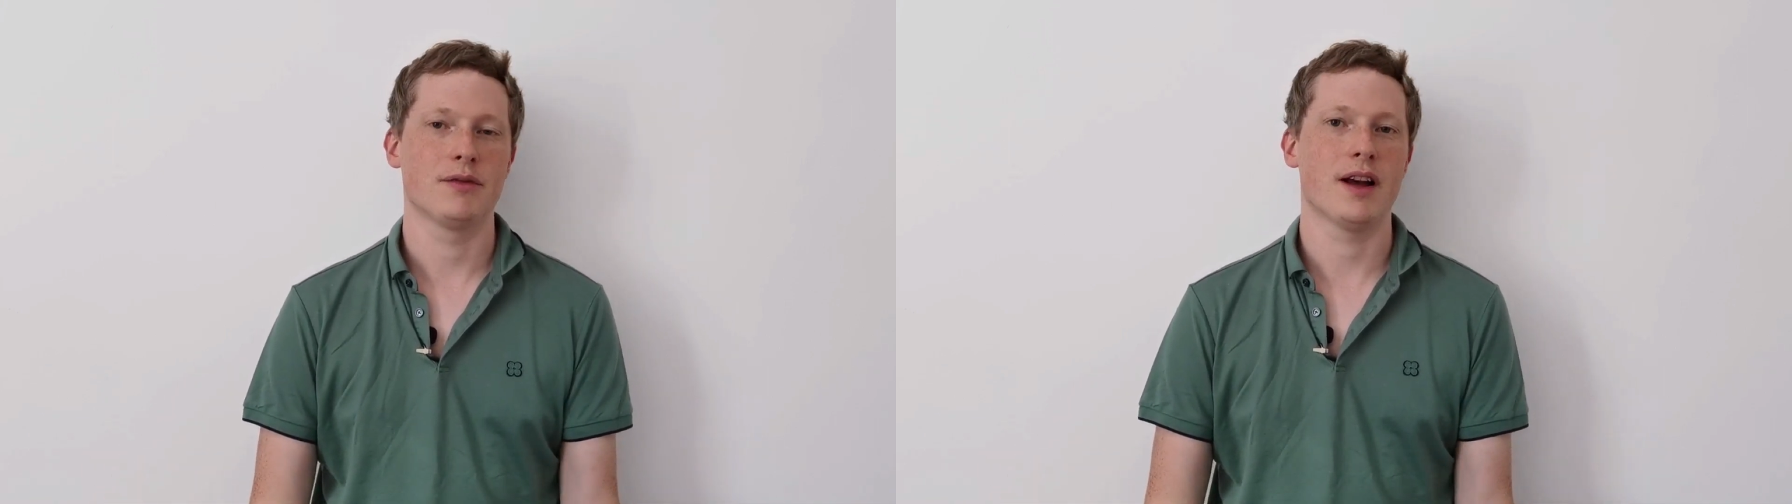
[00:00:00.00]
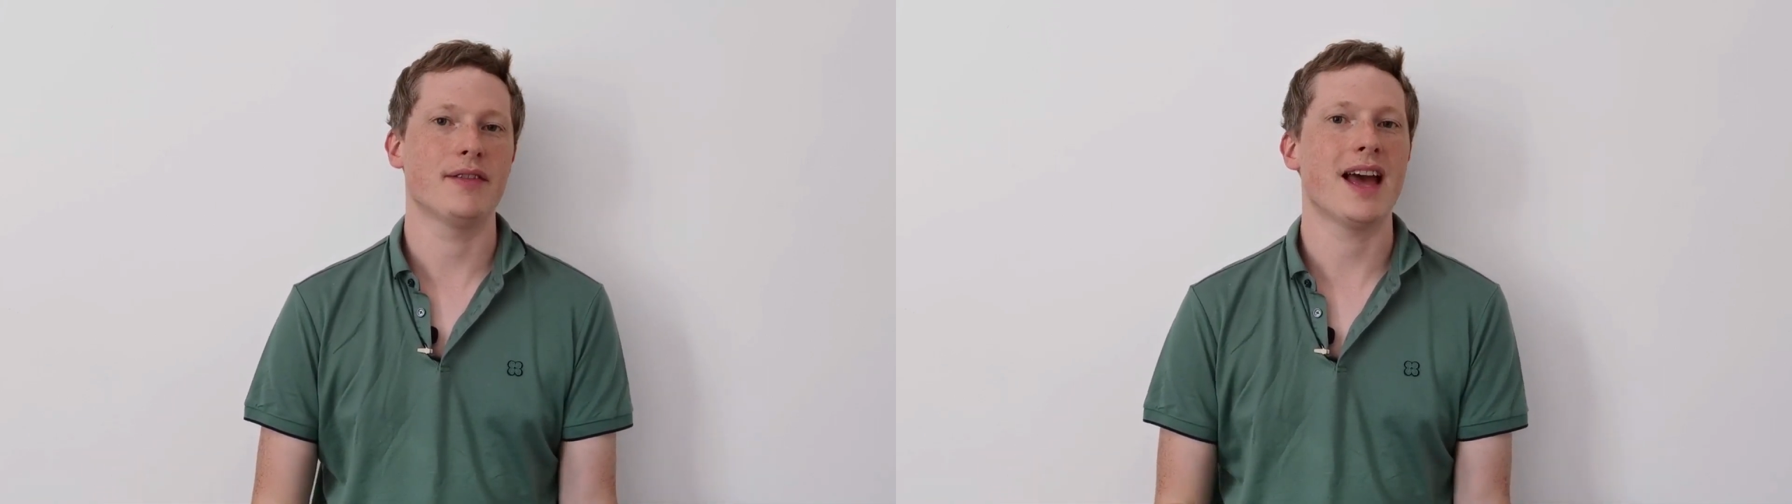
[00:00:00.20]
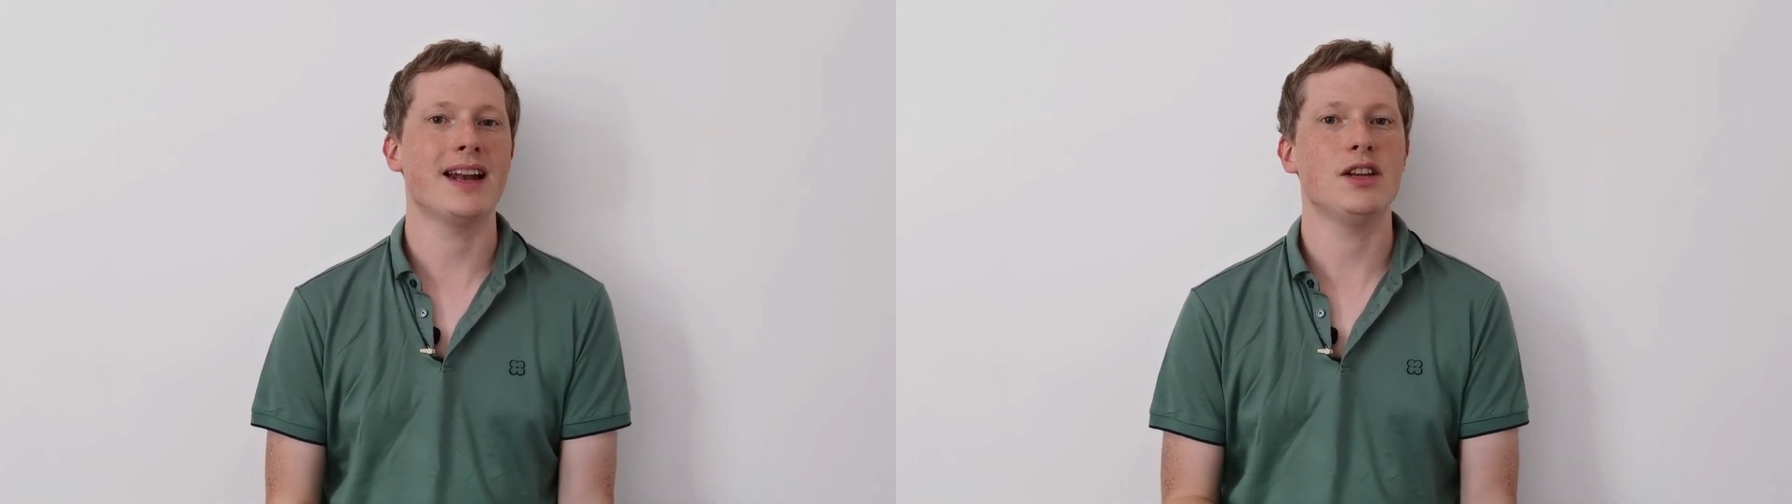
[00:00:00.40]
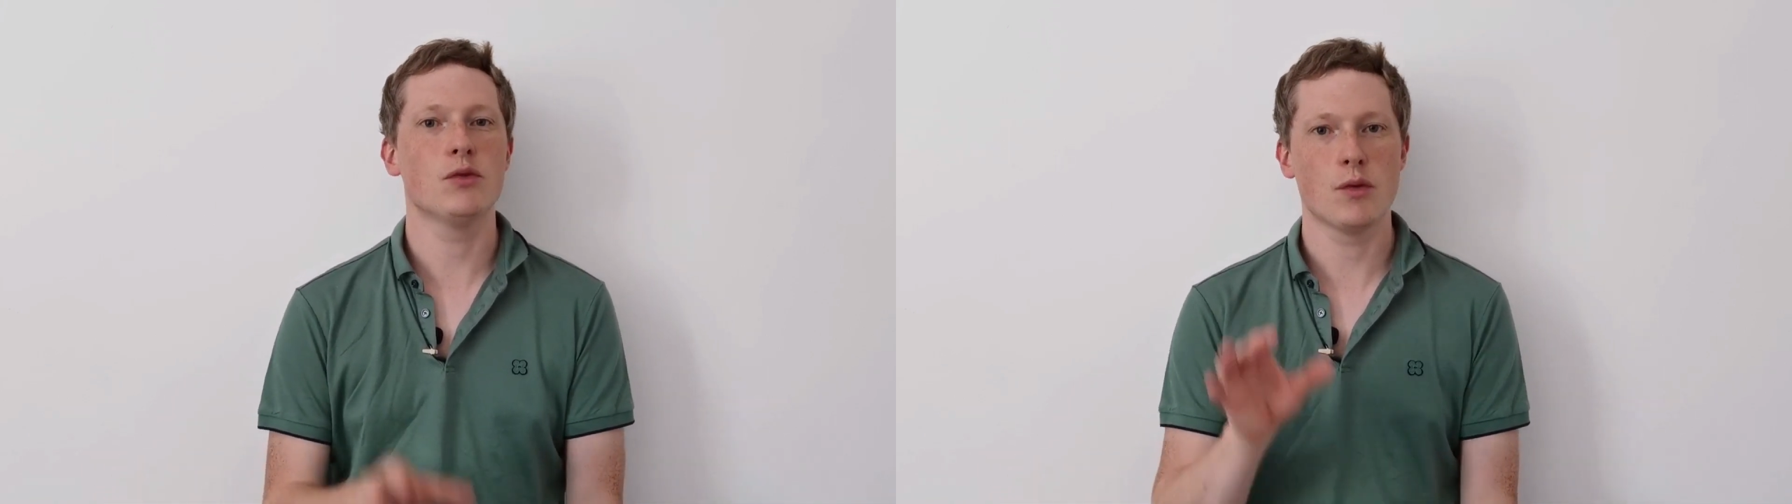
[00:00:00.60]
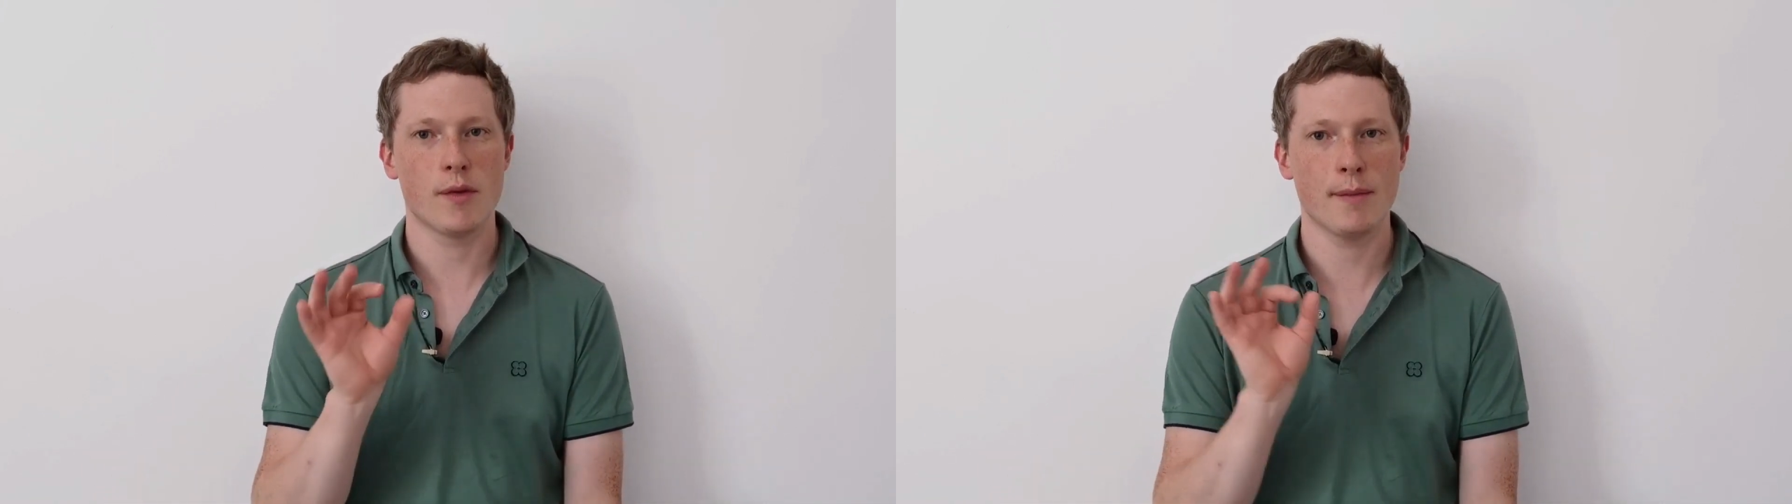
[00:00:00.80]
And then you
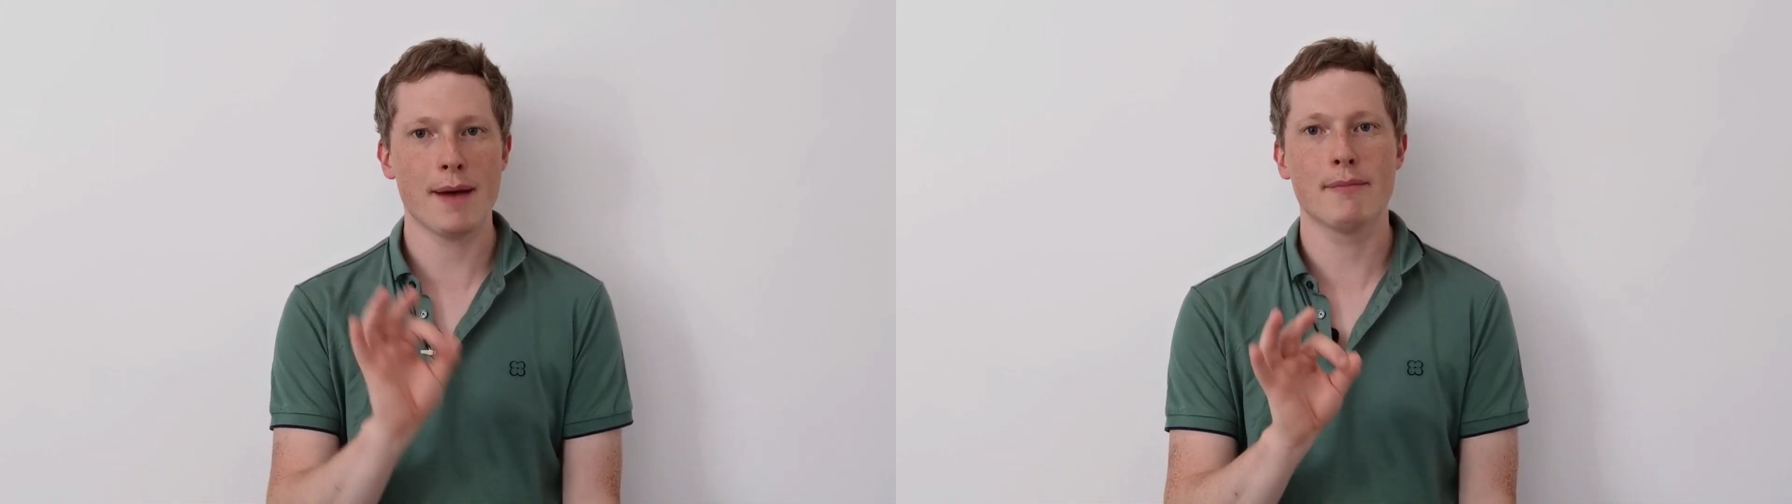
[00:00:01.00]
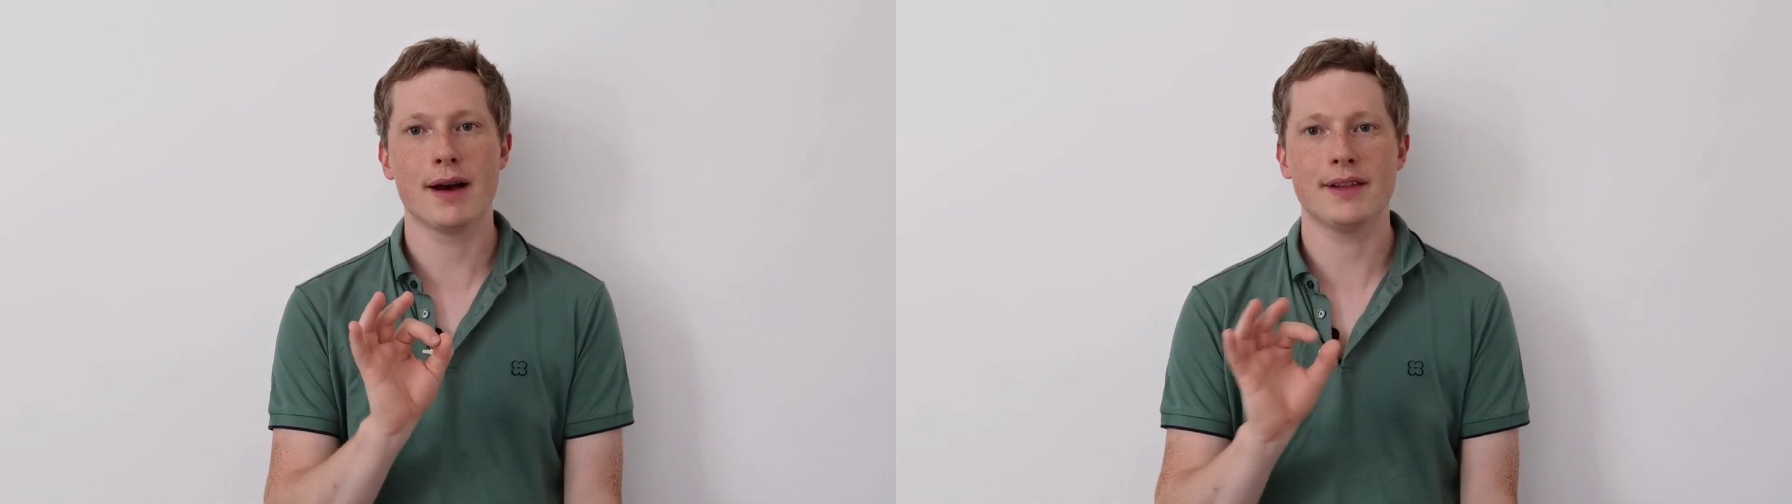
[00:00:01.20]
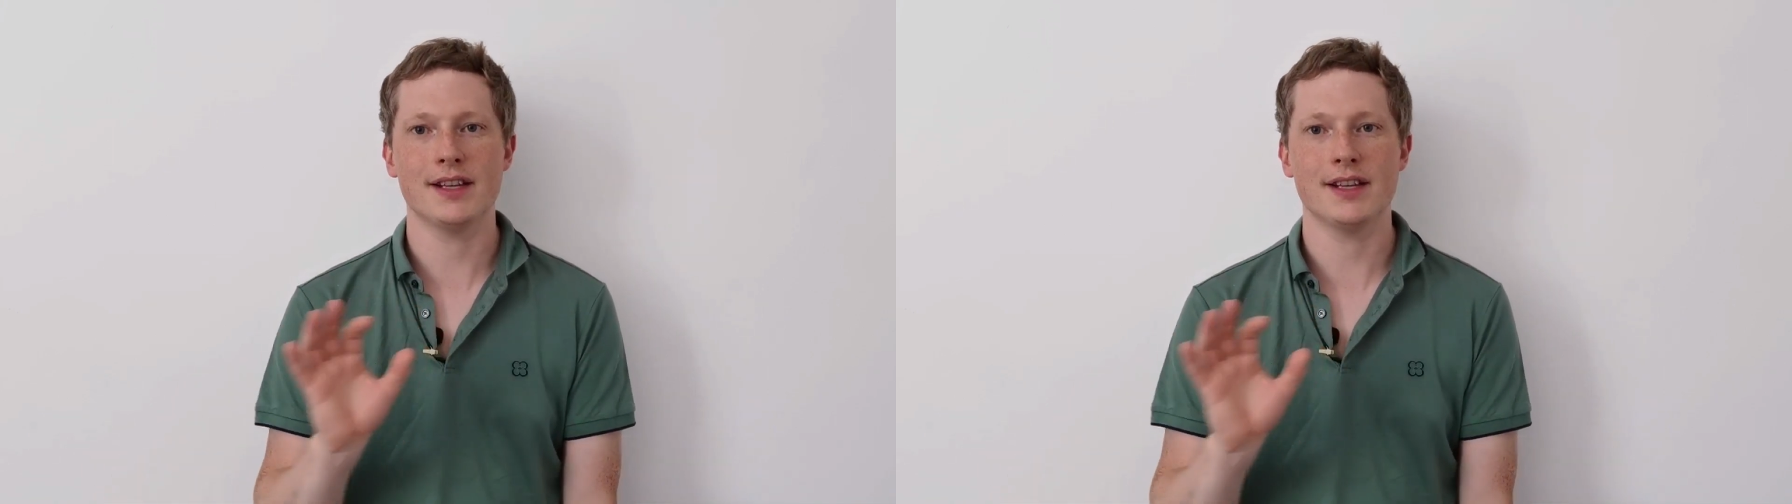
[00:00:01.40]
will remember